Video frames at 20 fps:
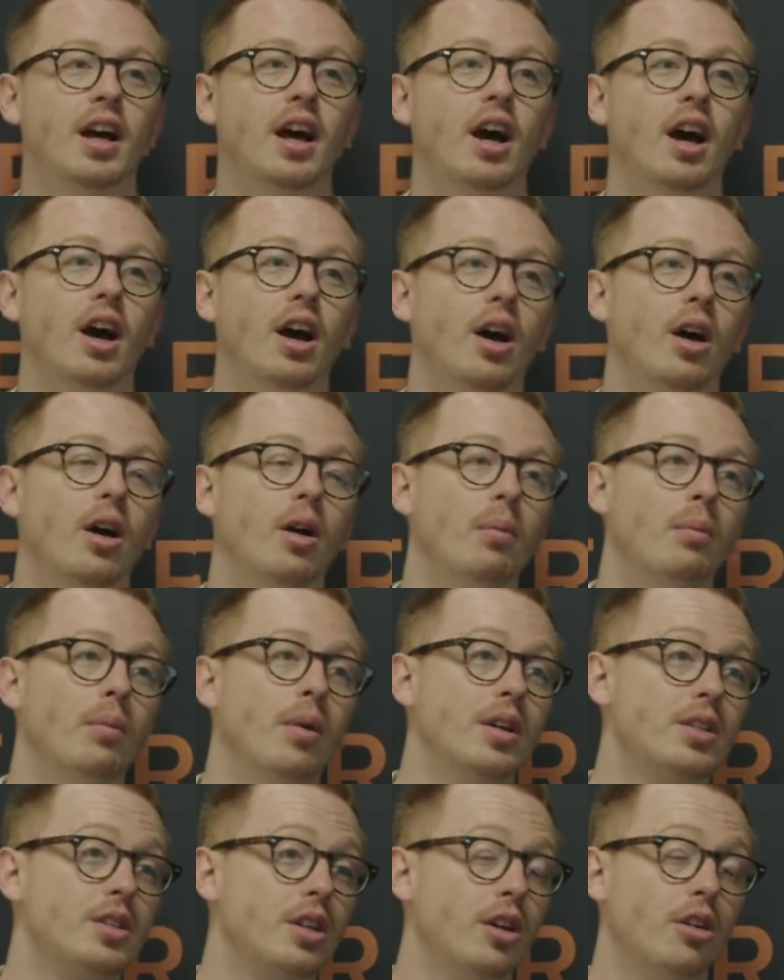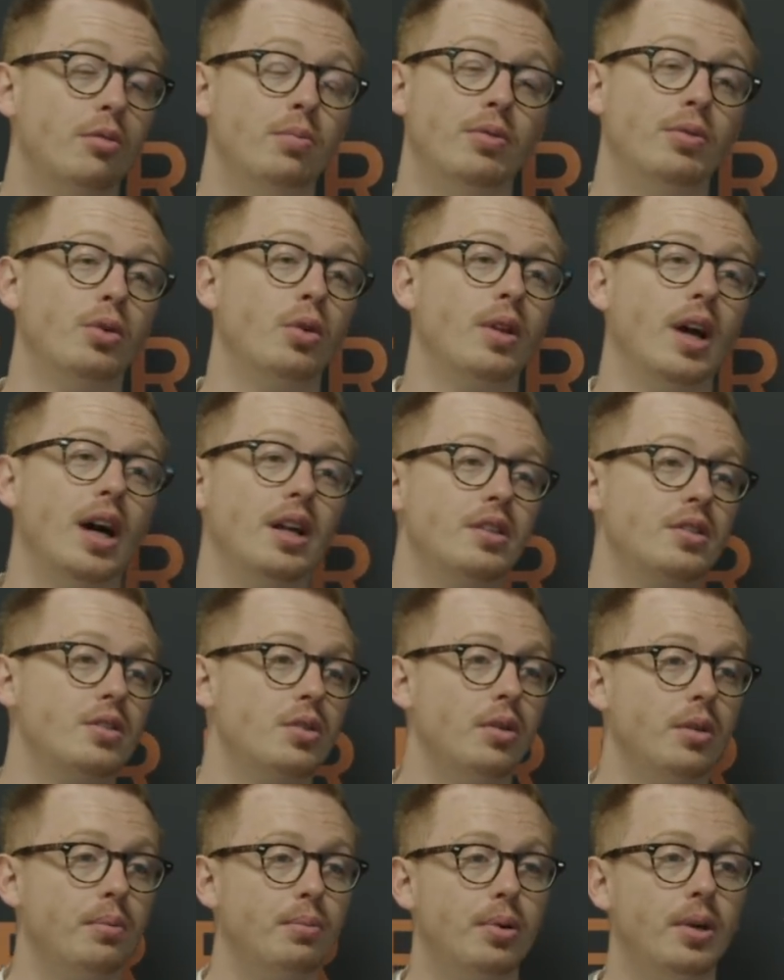Um, I started off before that just
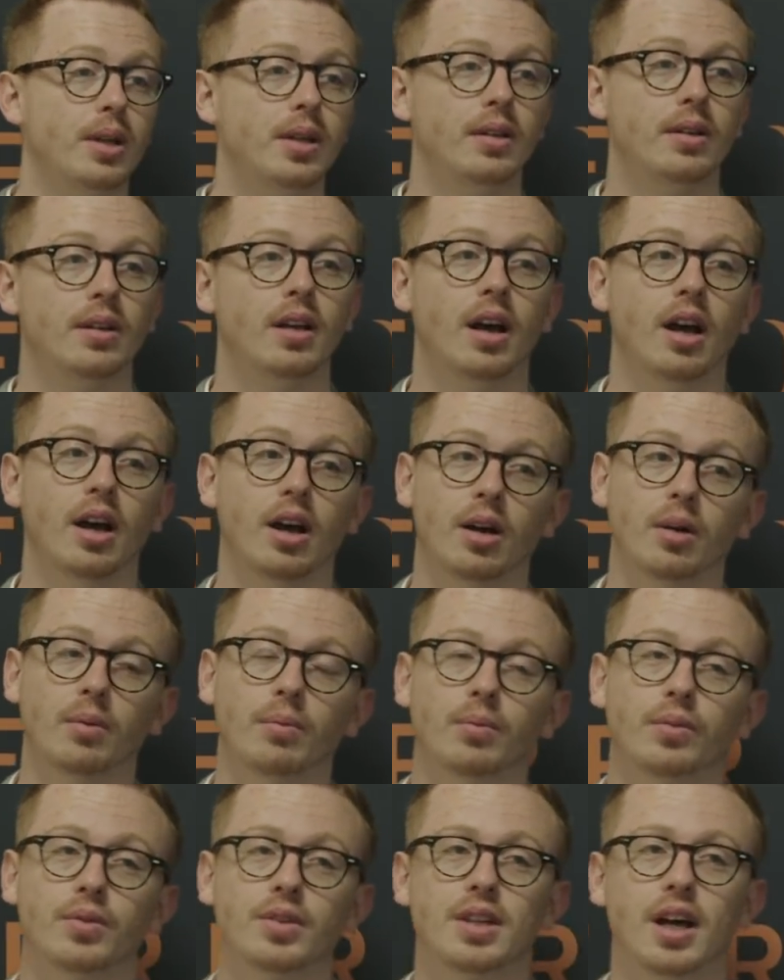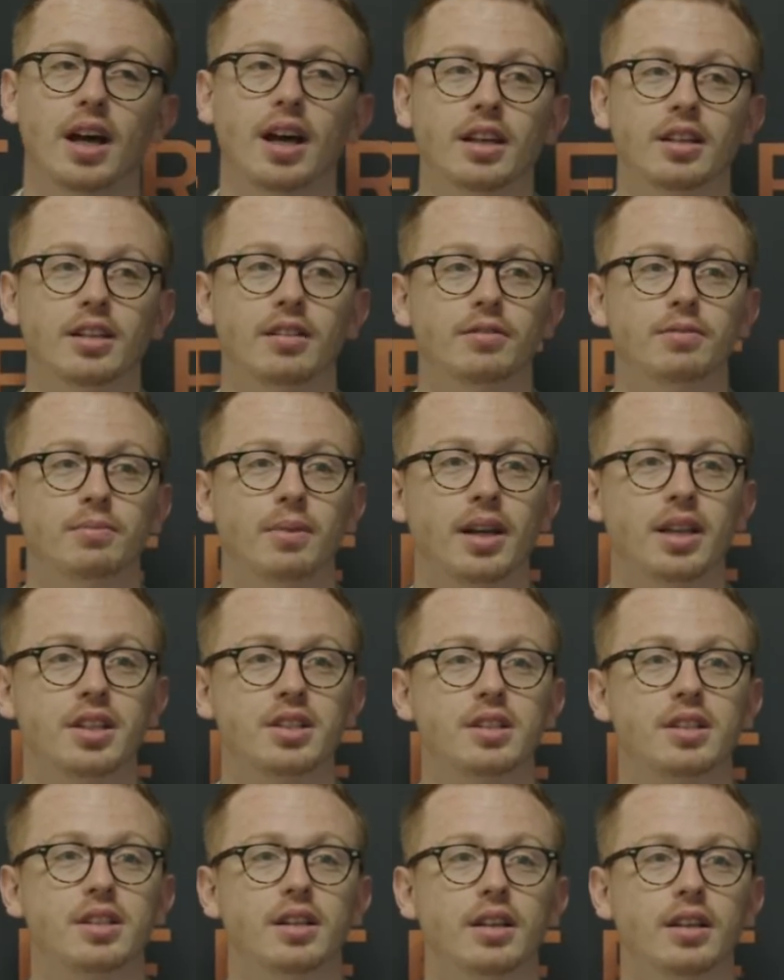doing print, um, and I've
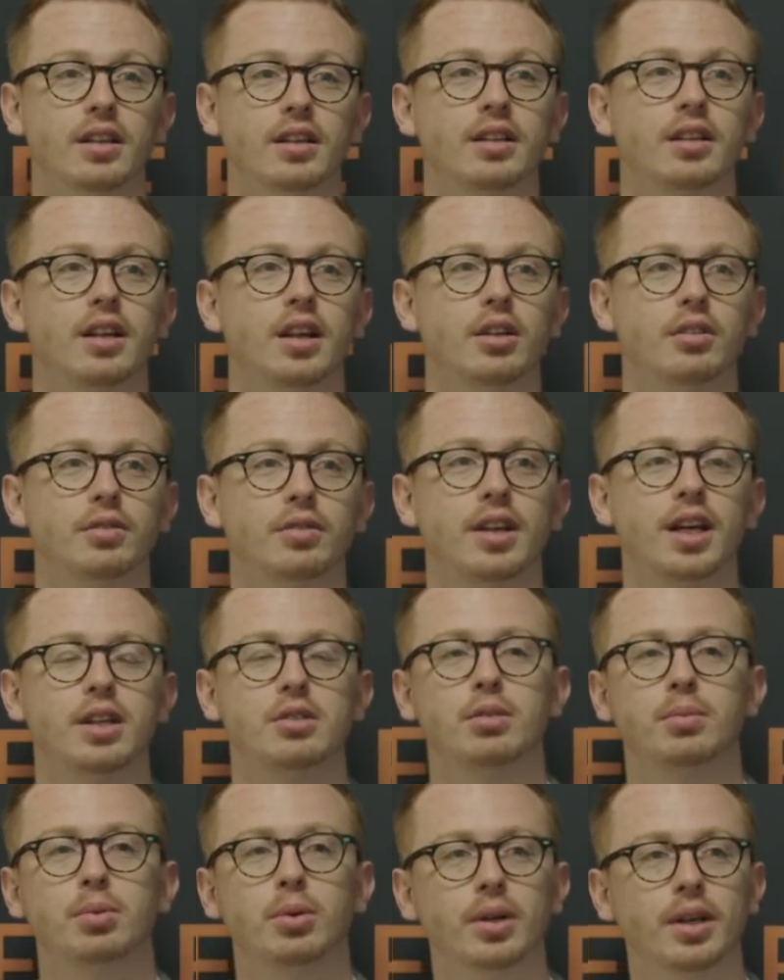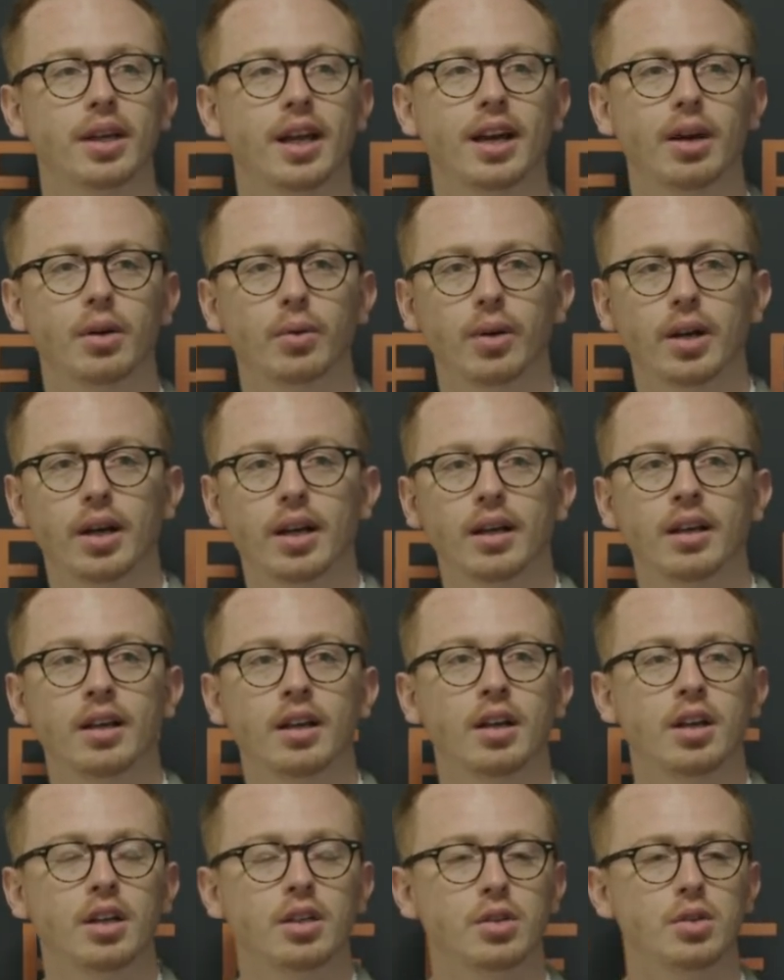managed to kind of get to a point now where,
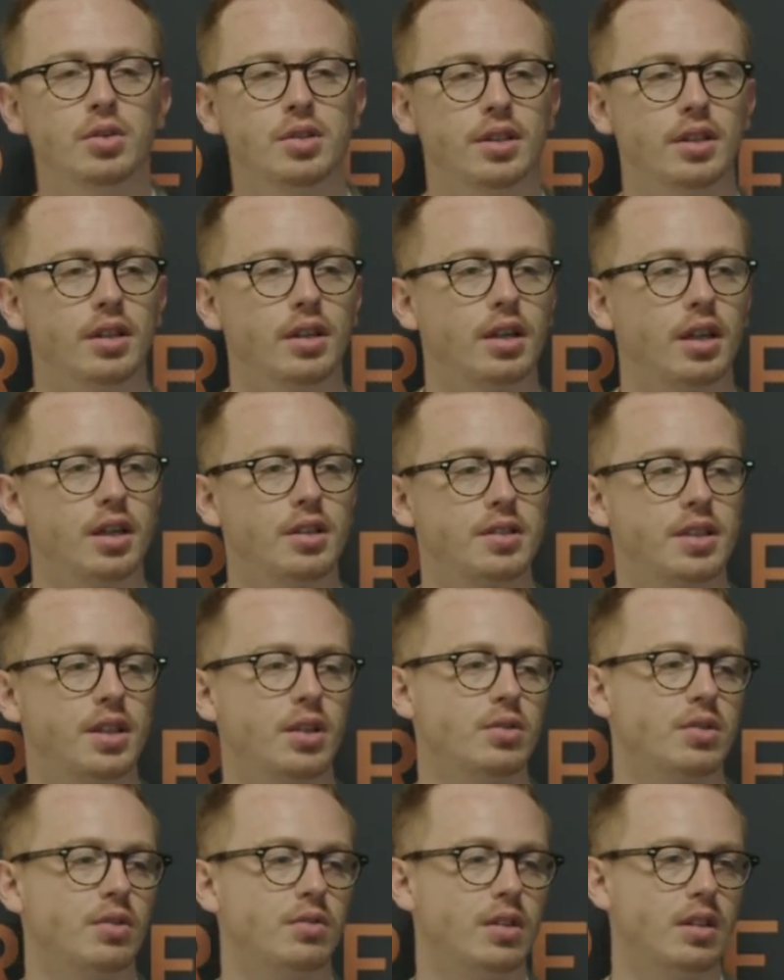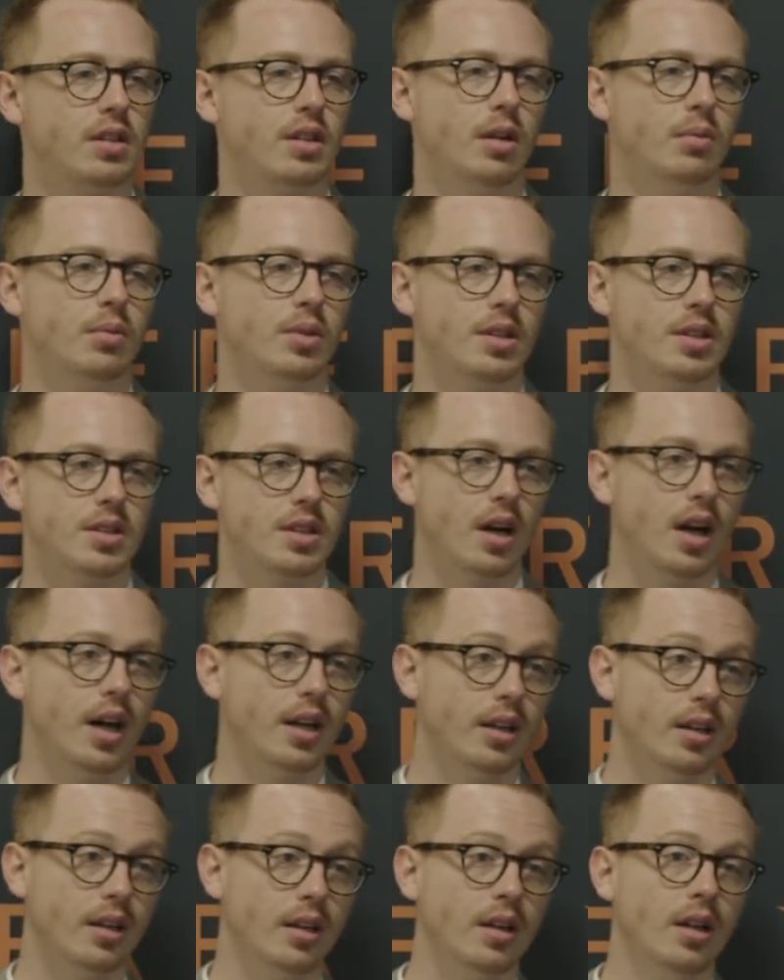using the kind of skills I've done with
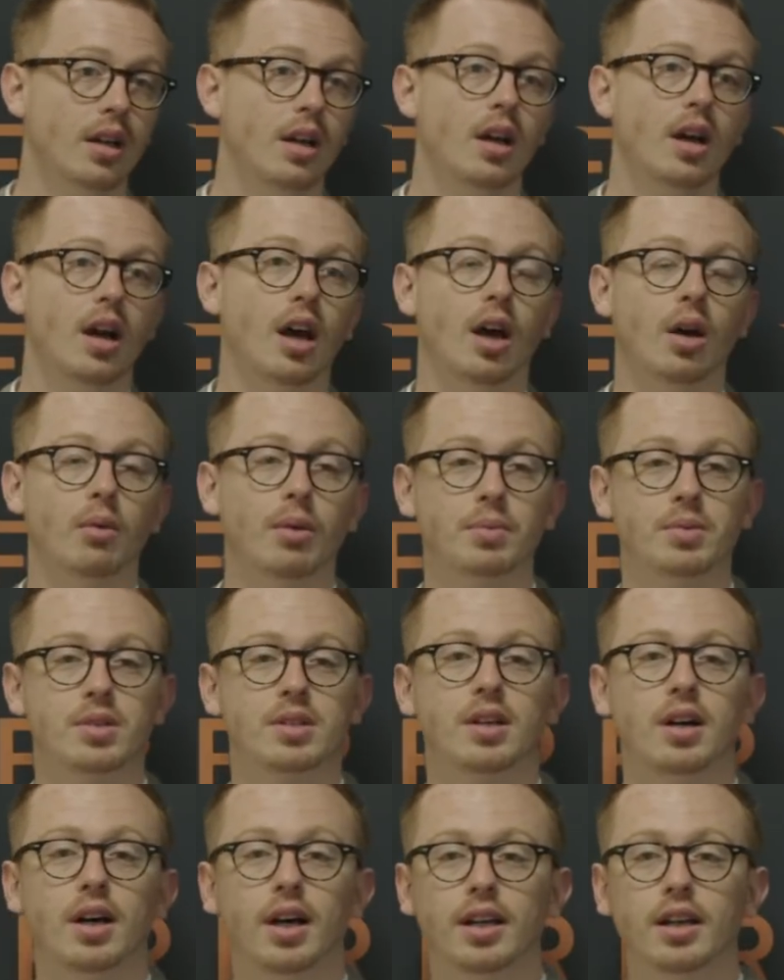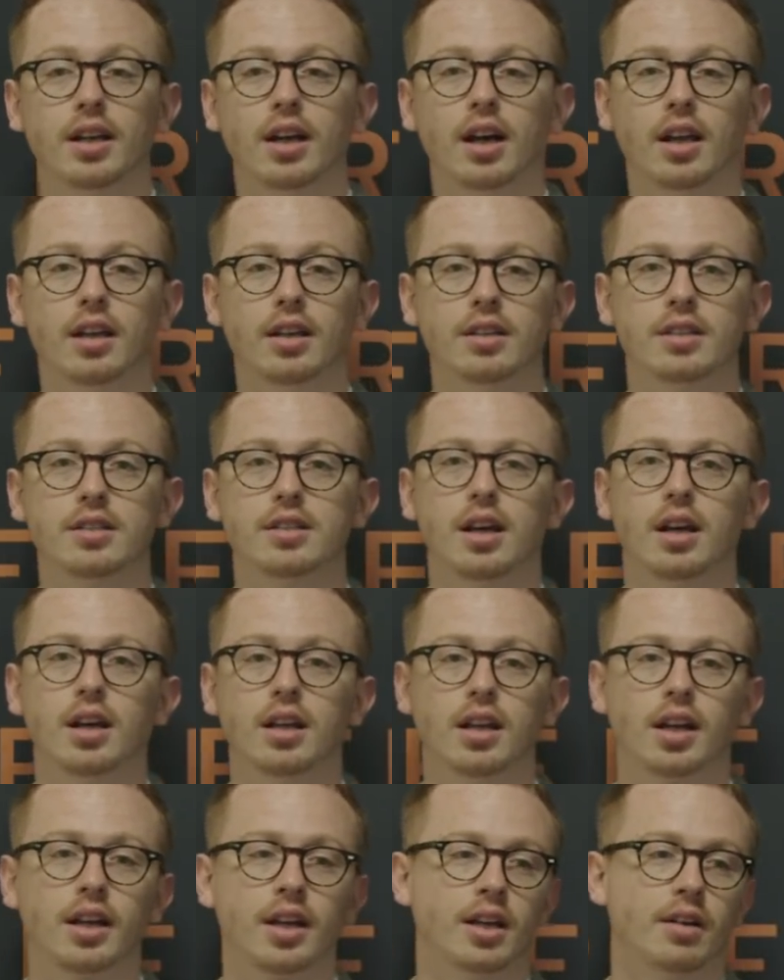design and uh, web design, and uh,
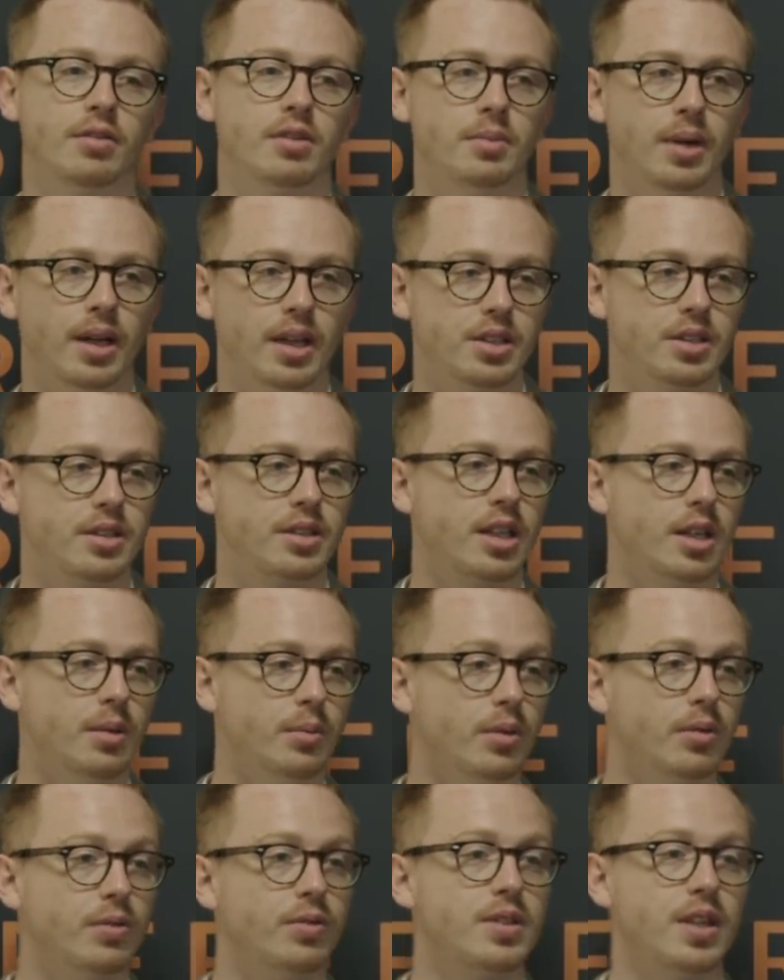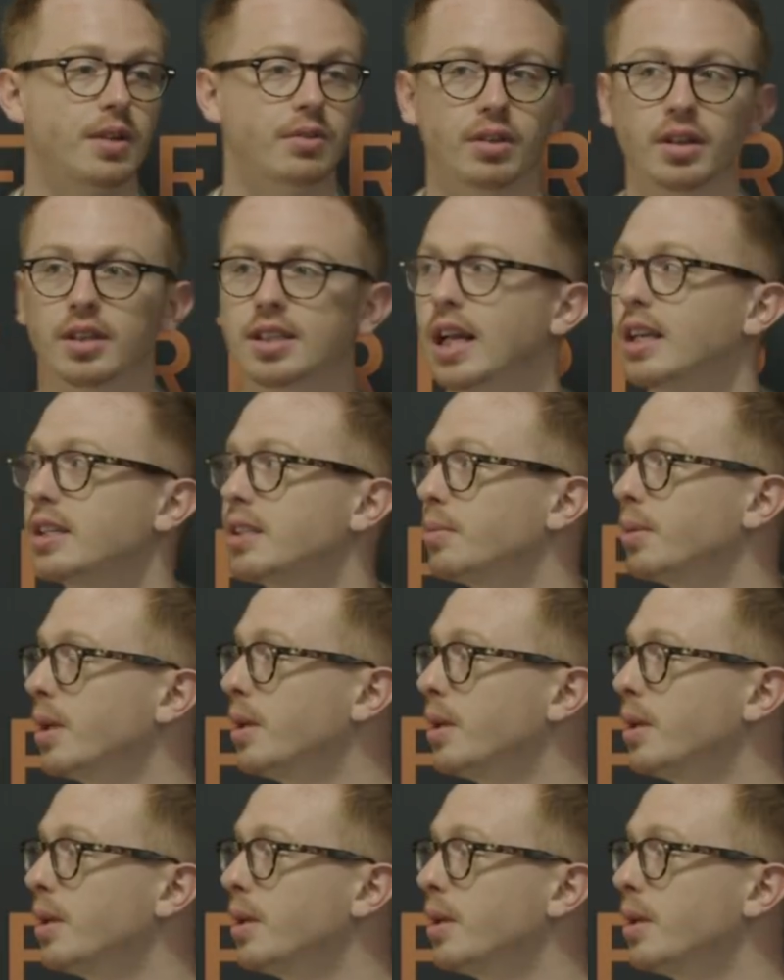lucky enough to manage a team of seven talented